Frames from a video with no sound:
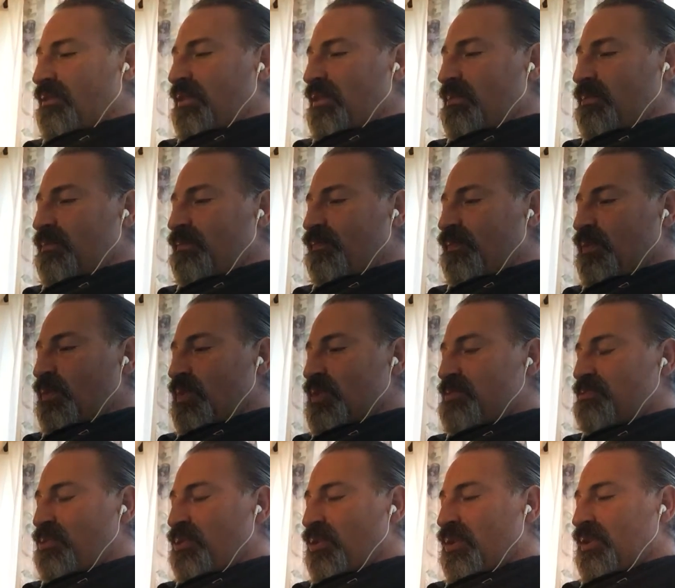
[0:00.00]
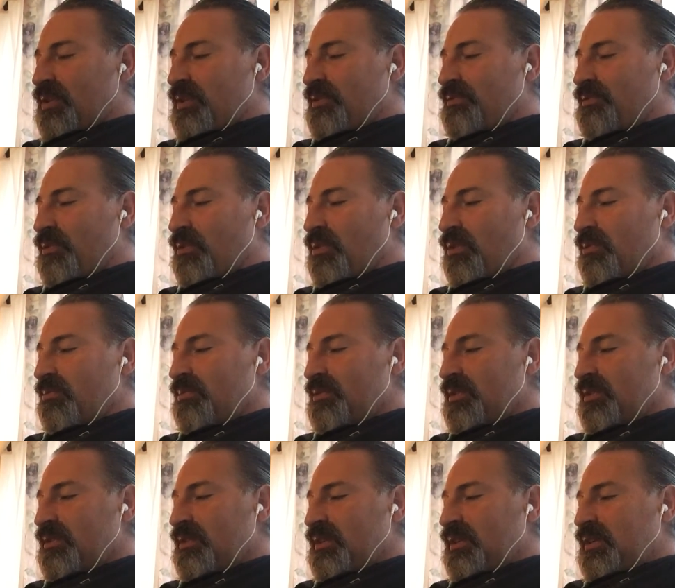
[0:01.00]
them was born deformed
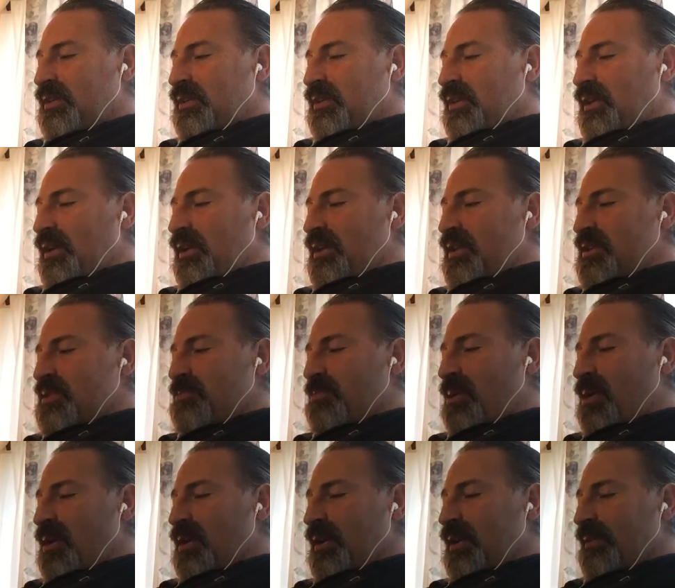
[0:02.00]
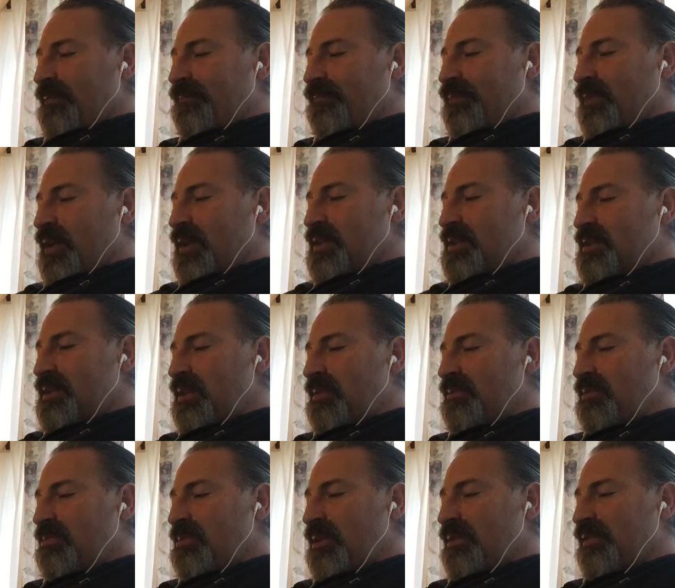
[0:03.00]
in his body, and
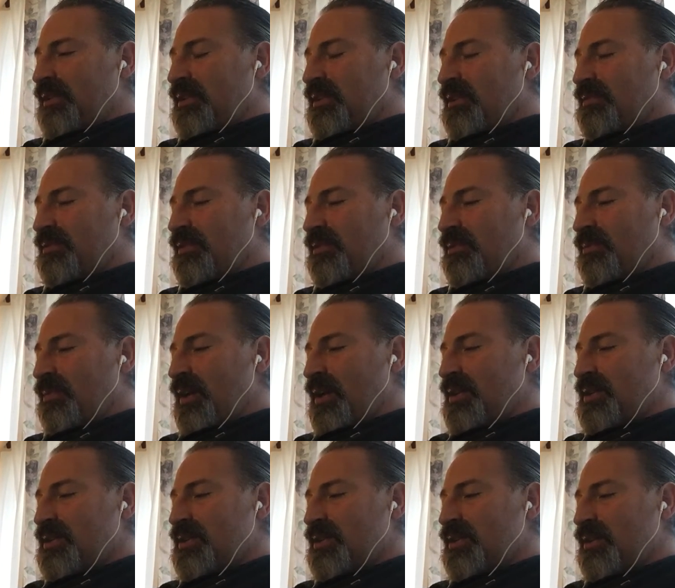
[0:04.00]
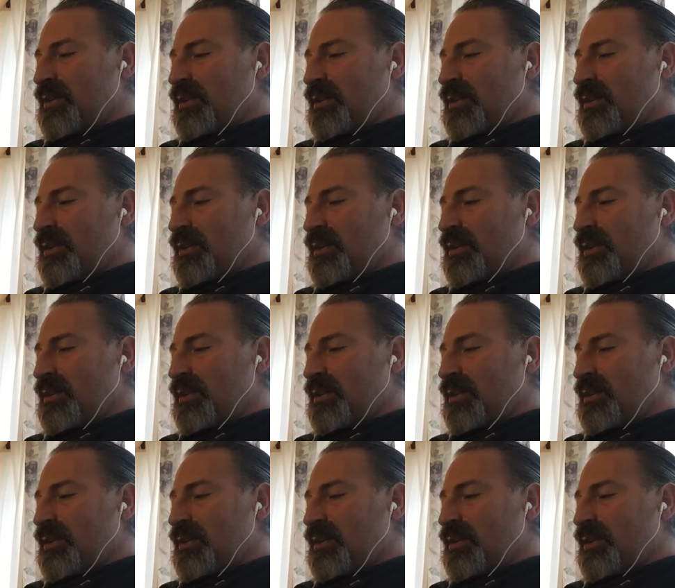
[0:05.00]
seemed to be of a different race.